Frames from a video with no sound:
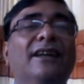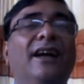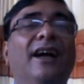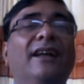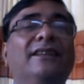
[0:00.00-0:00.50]

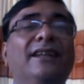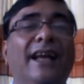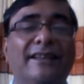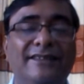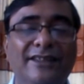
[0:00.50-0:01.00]
then
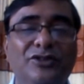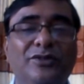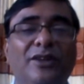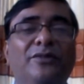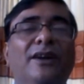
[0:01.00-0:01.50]

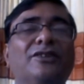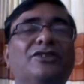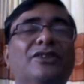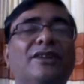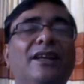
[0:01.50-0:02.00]
accentual
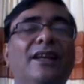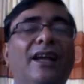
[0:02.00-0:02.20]
function,